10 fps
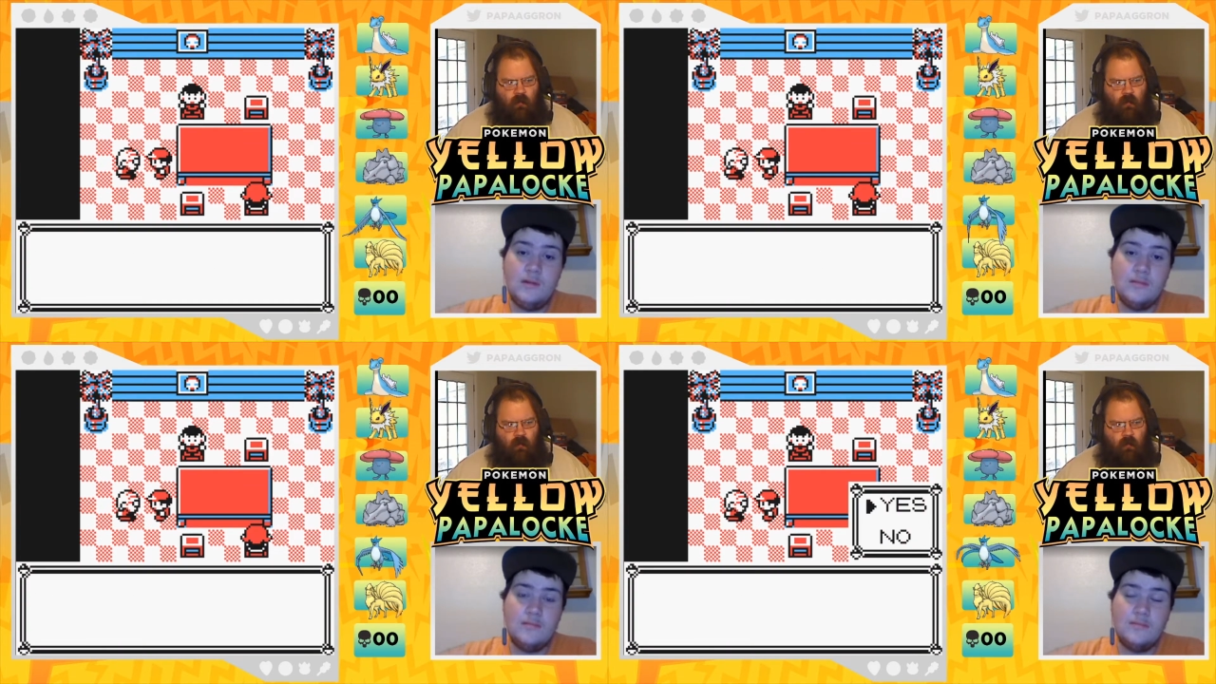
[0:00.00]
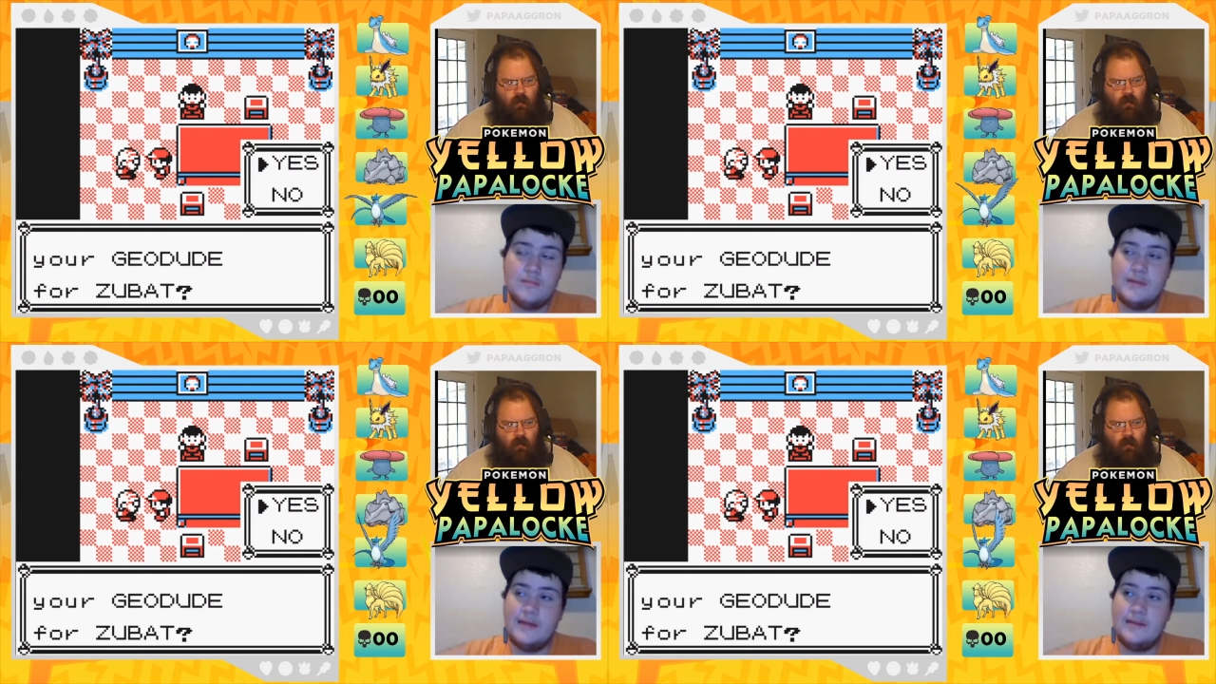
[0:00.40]
Speaker 1: uh, trying
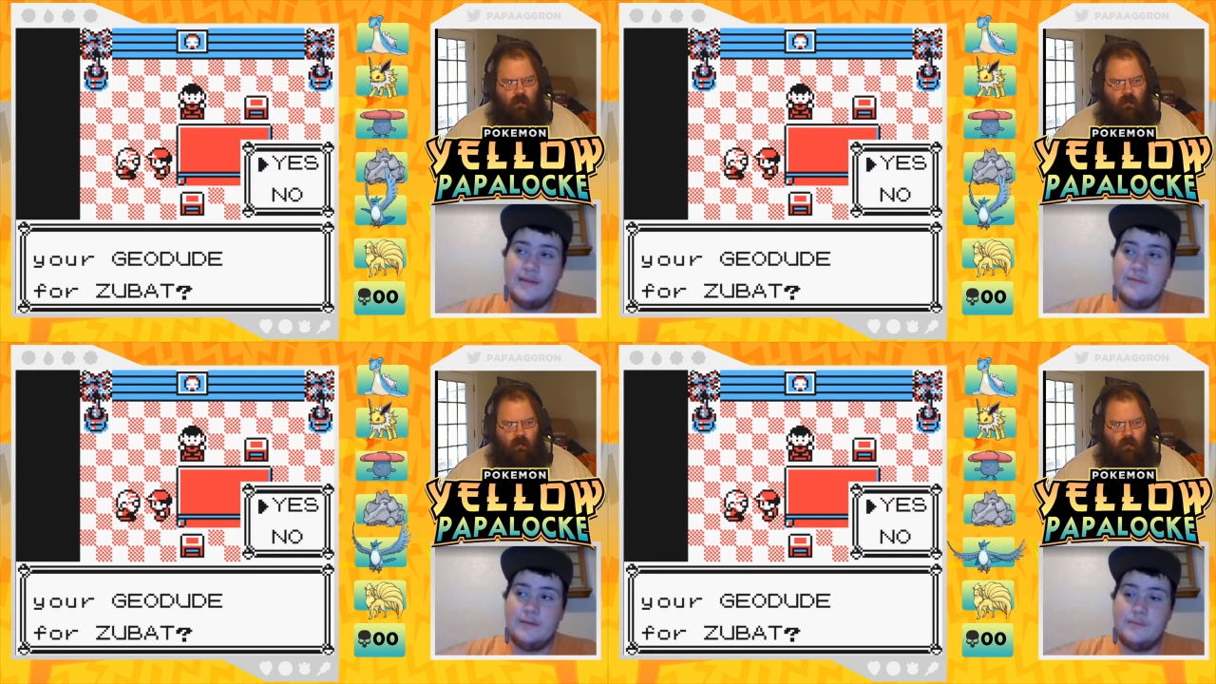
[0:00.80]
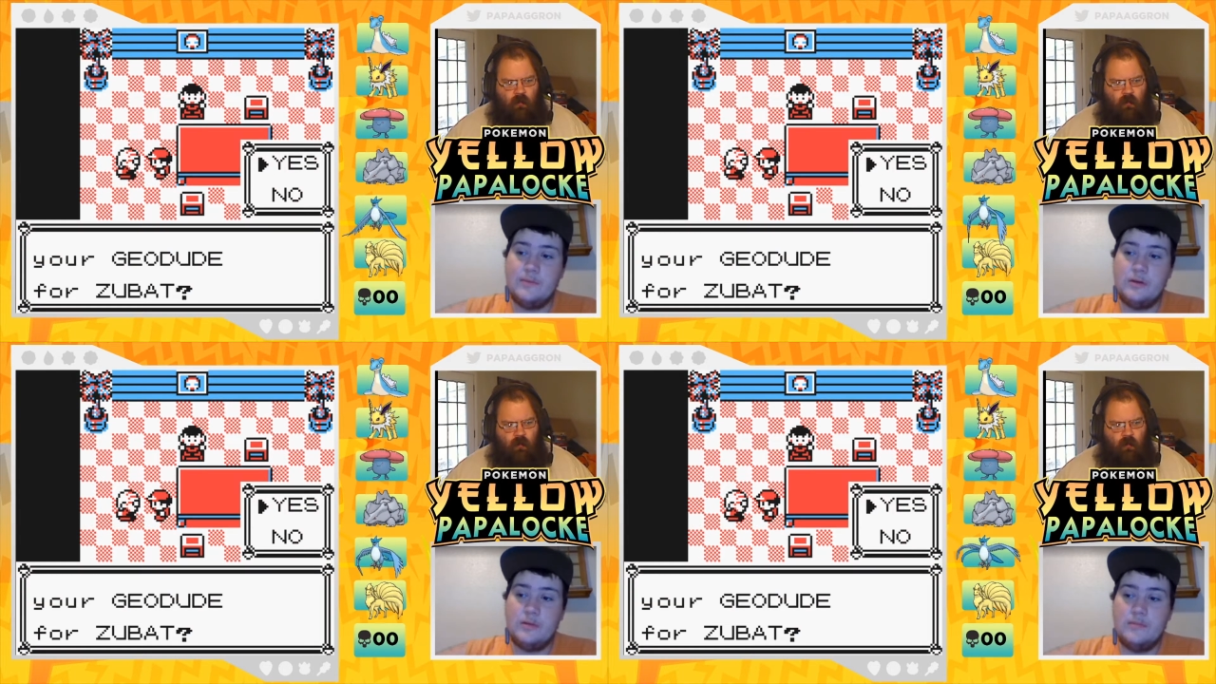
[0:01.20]
to think of a good
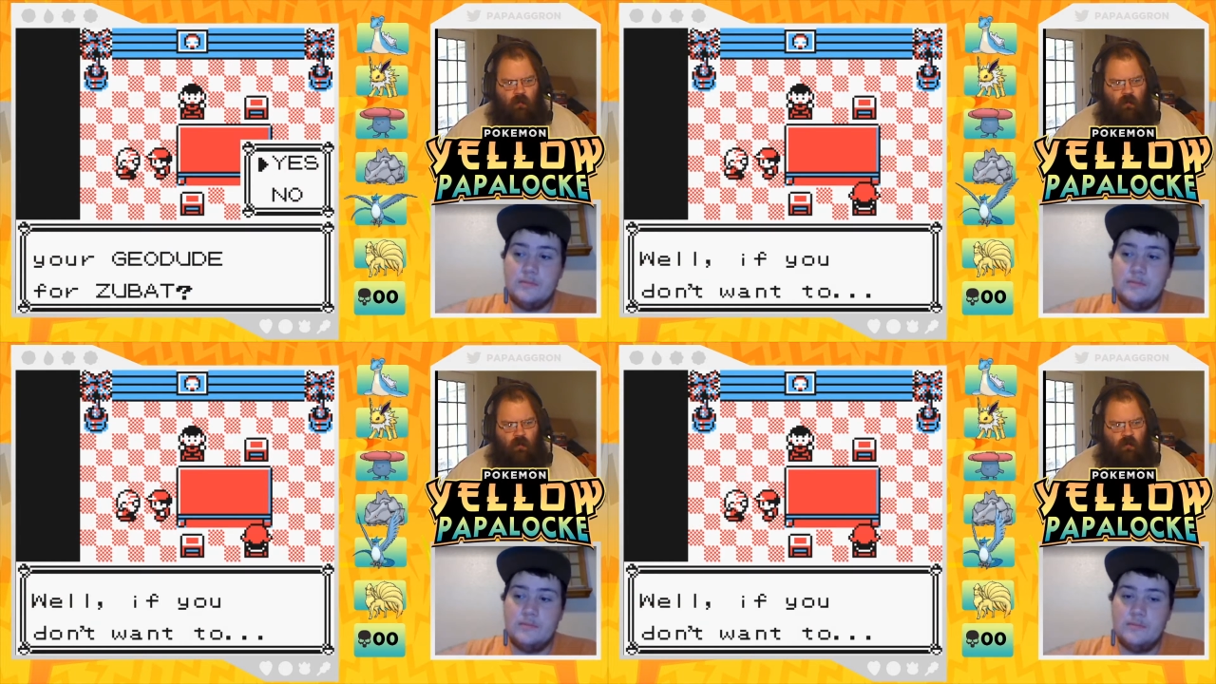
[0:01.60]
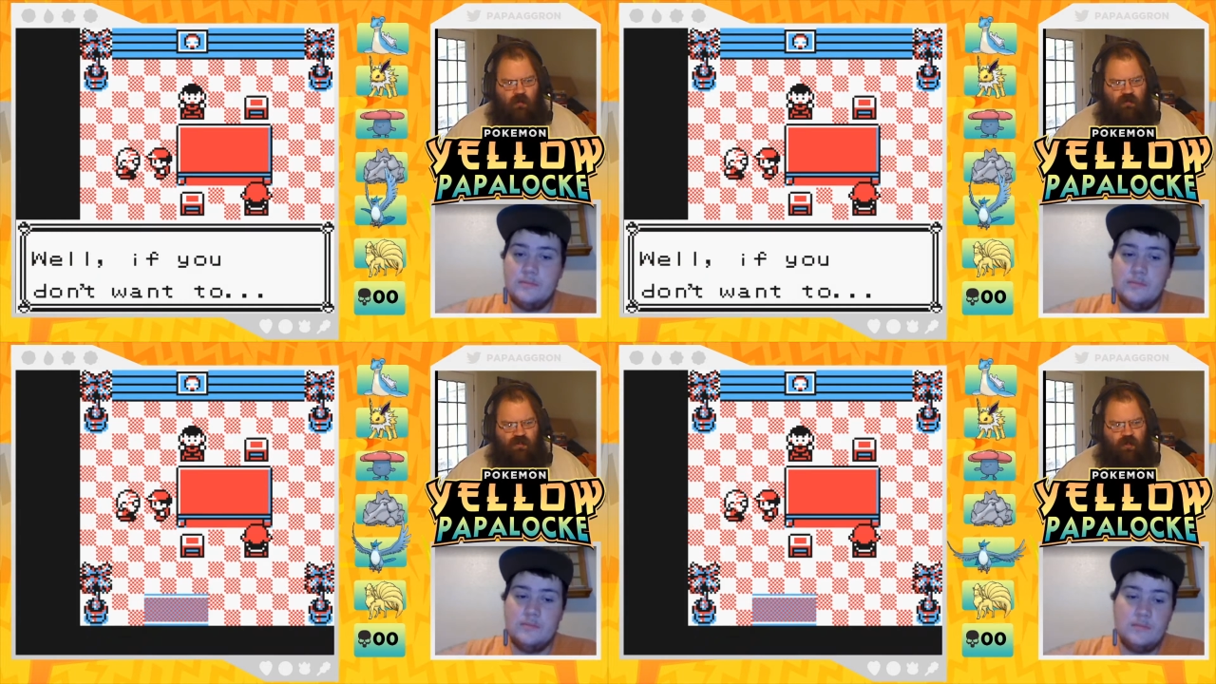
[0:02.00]
poke.
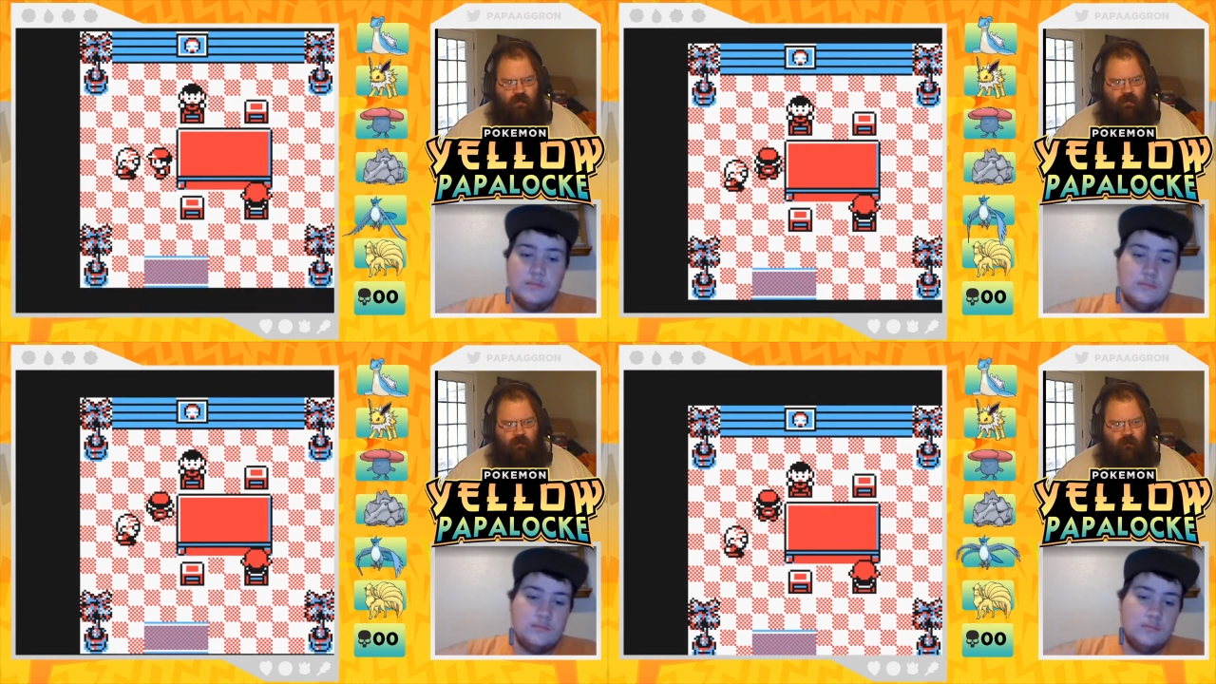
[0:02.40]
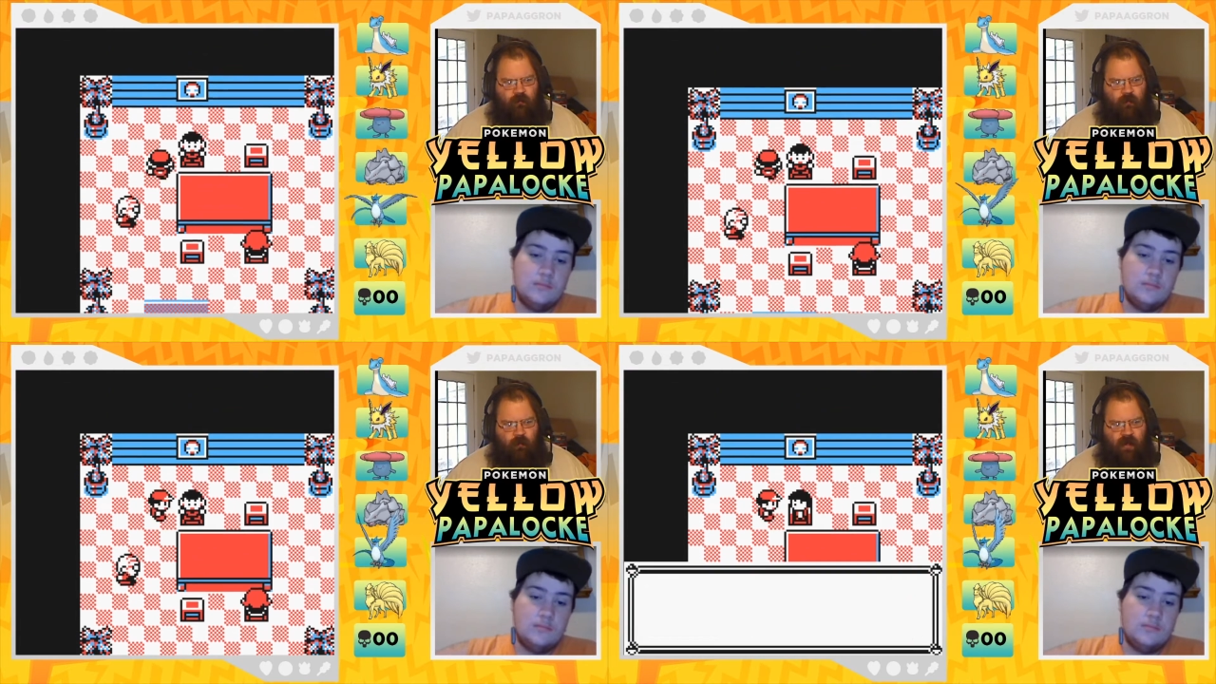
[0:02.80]
Speaker 2: Geodude for
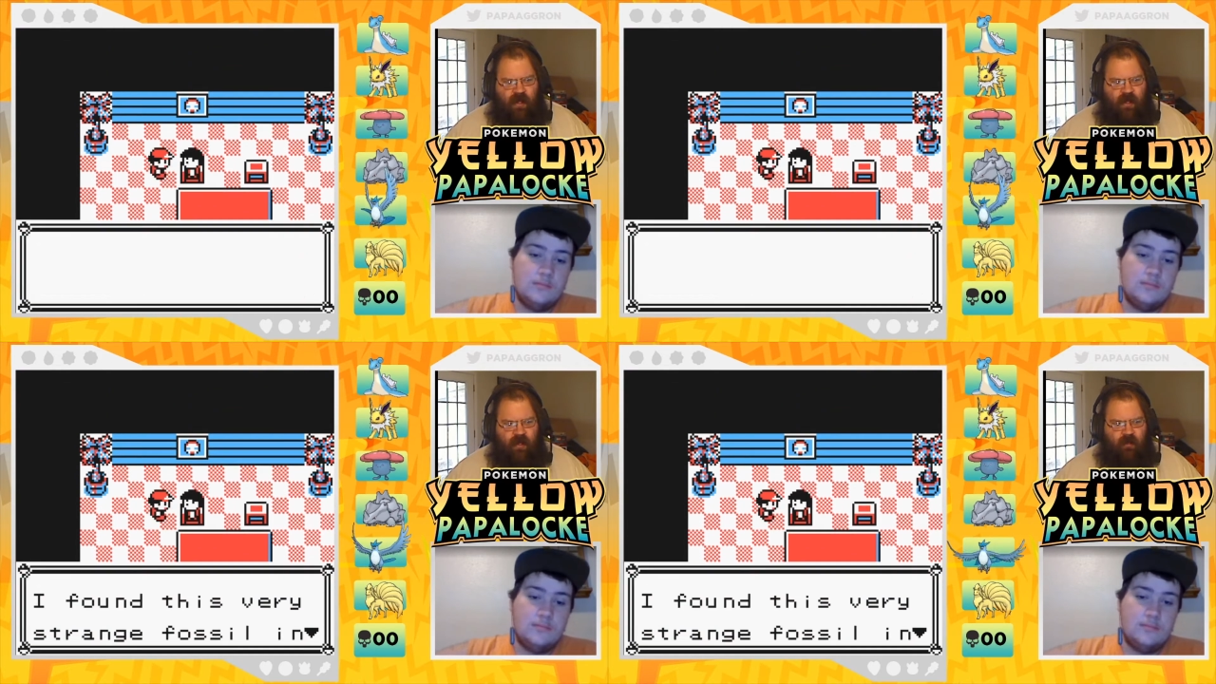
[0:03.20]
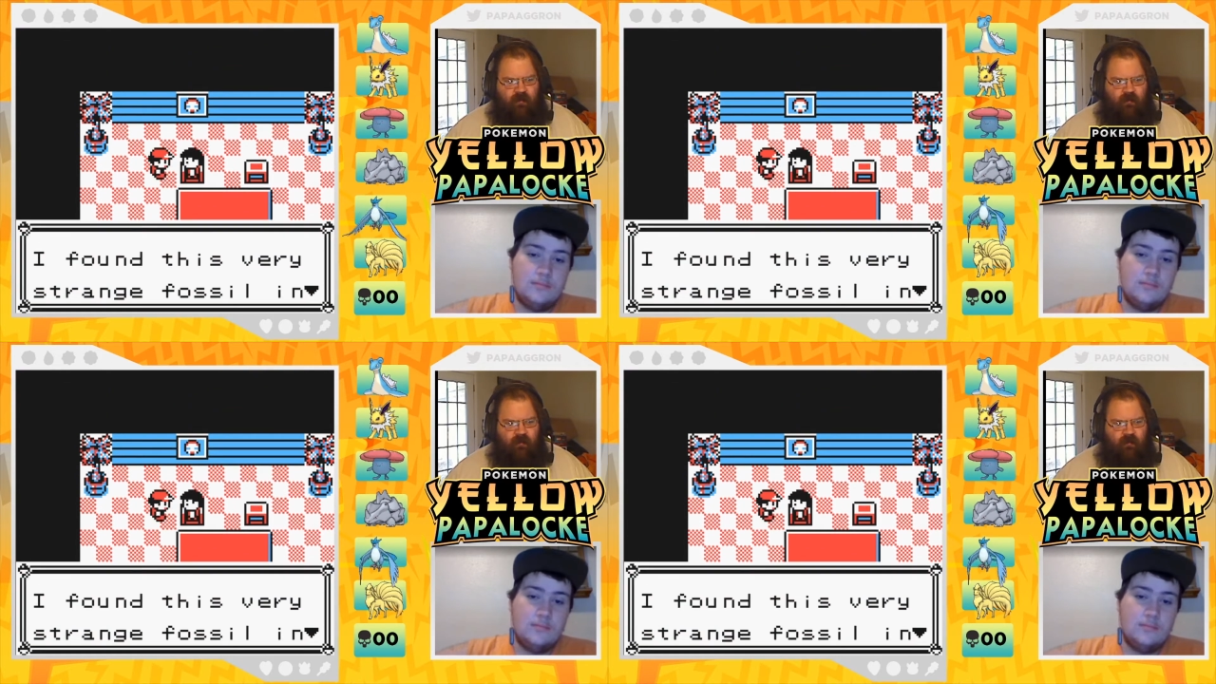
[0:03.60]
Zubat.